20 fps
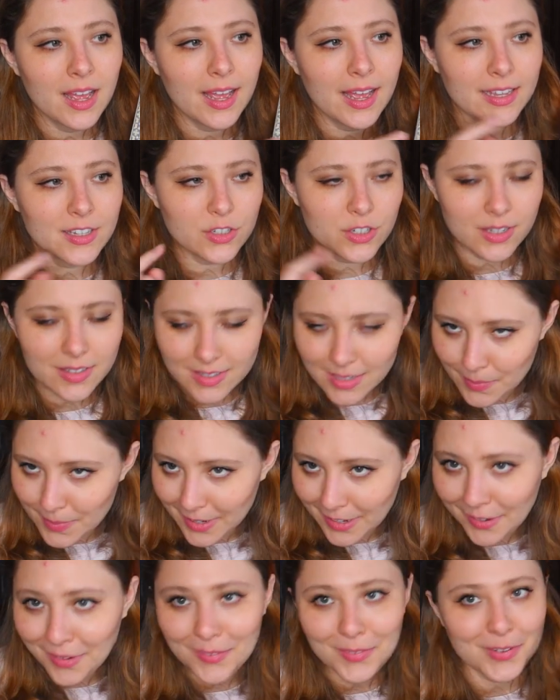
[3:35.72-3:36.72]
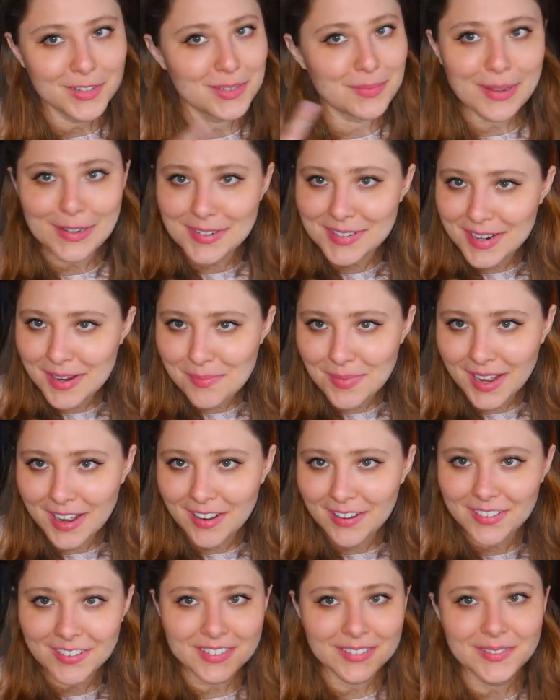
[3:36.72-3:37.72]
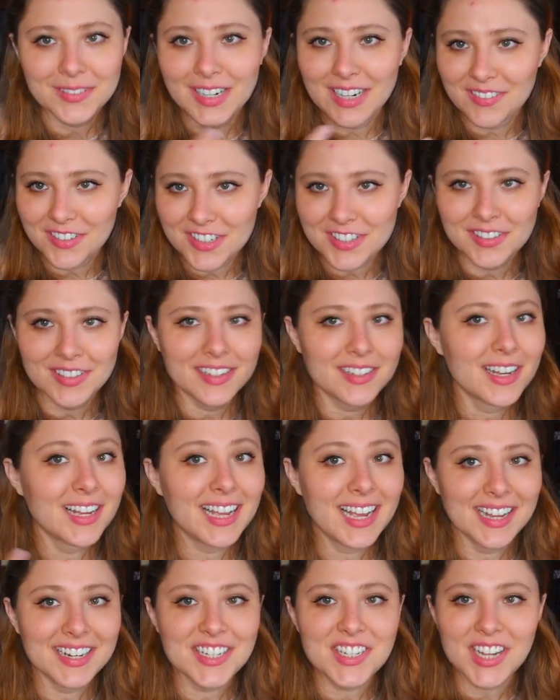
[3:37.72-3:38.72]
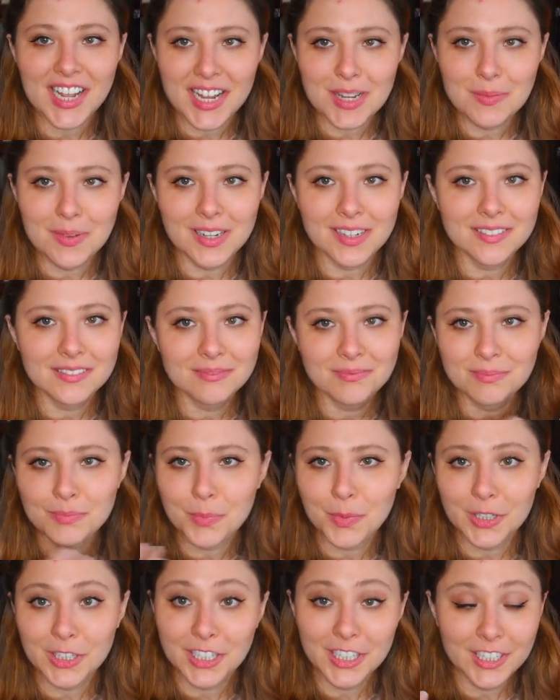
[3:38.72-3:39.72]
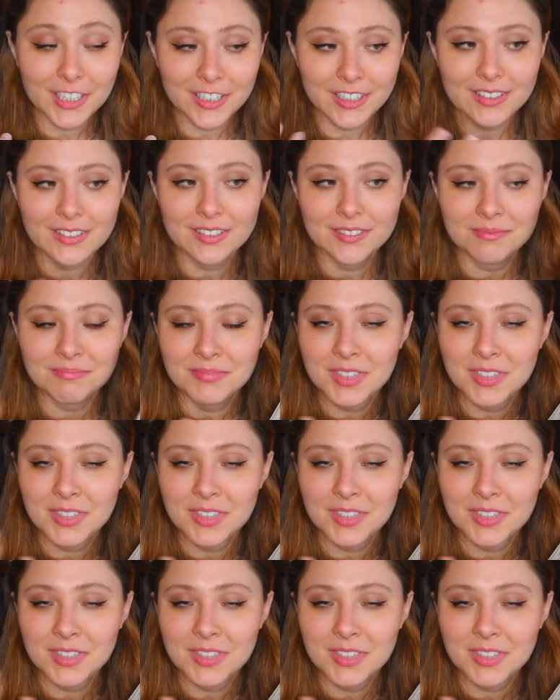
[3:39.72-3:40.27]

has just come out or is about to come out or whatever, so like, again, timing pretty good